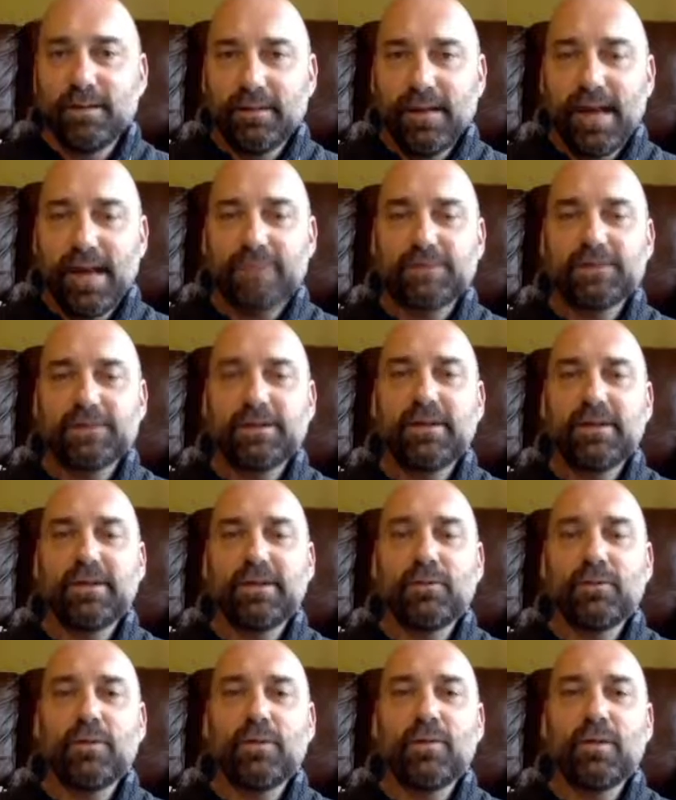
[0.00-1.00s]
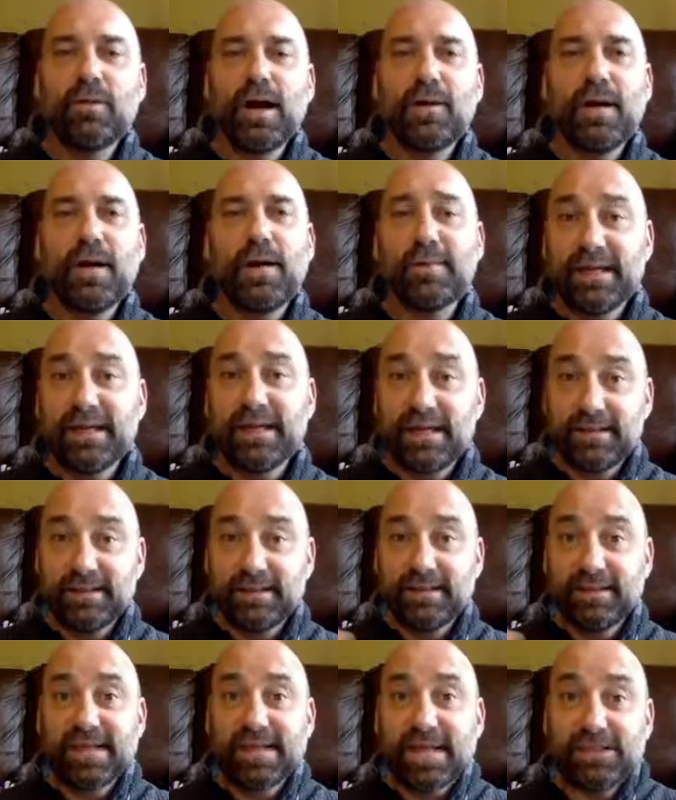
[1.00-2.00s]
Absolutely. Well, I, I mean,
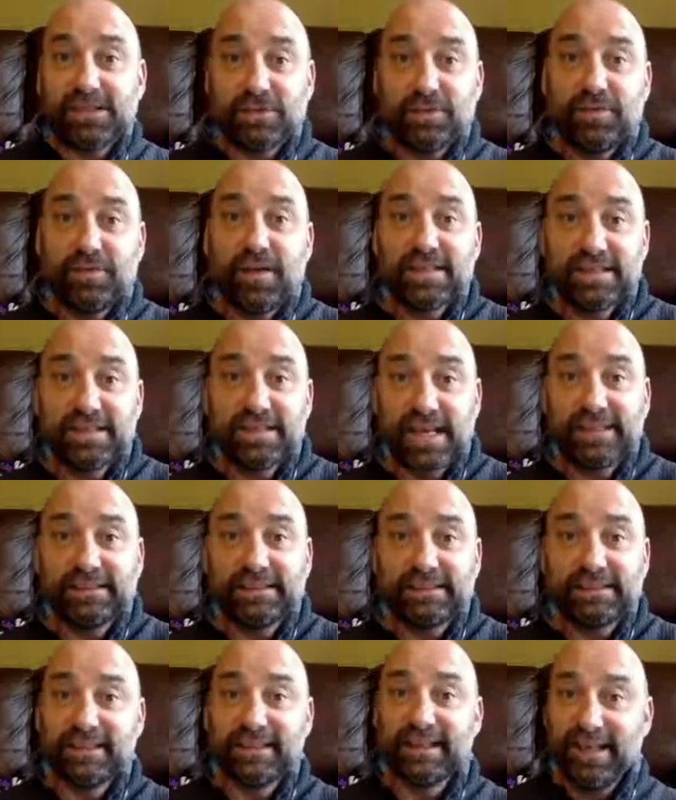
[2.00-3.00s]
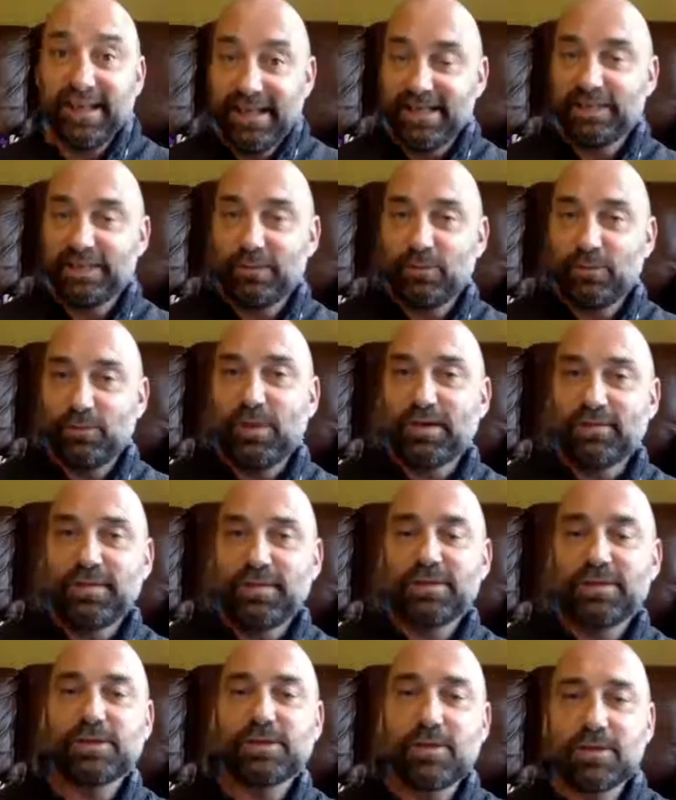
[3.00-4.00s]
catastrophization is one of
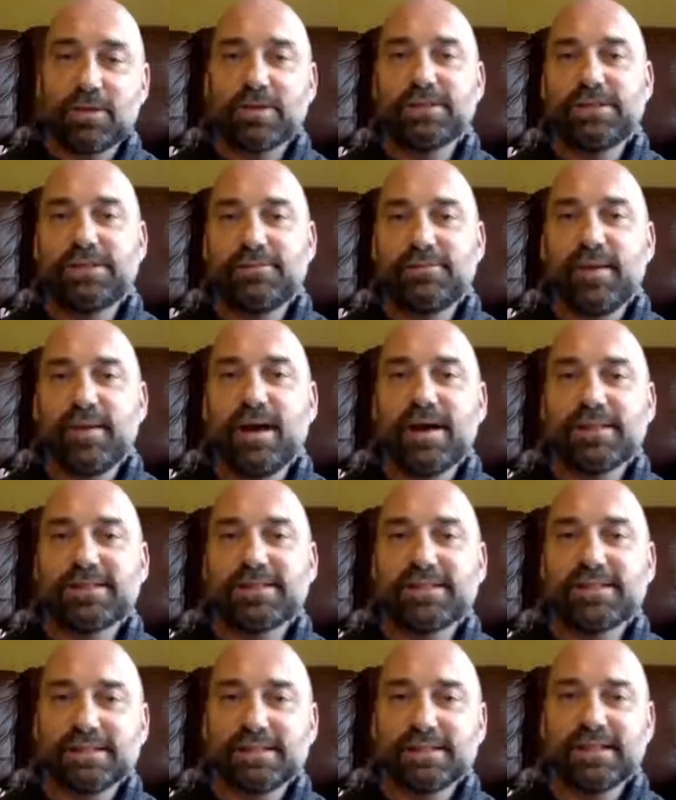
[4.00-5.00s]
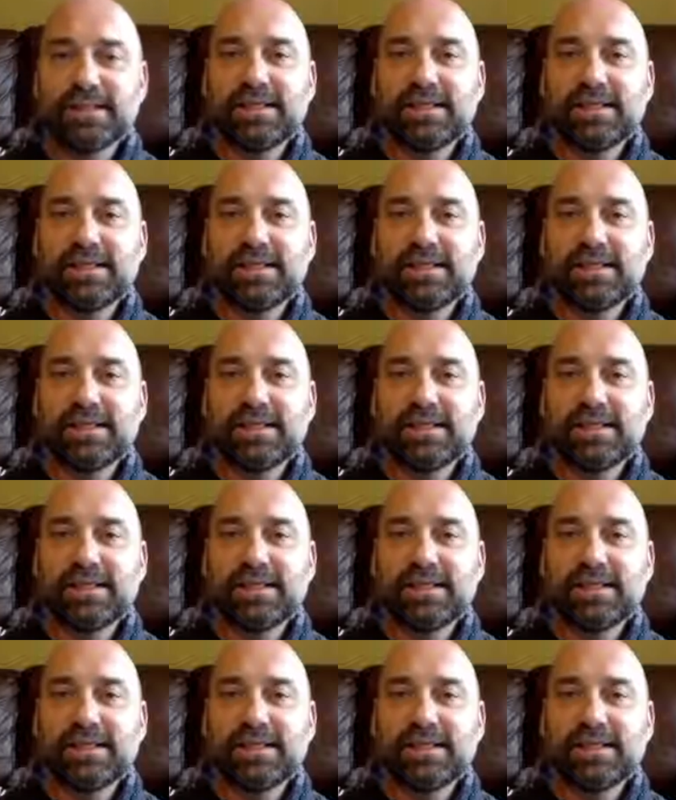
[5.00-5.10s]
those cognitive biases,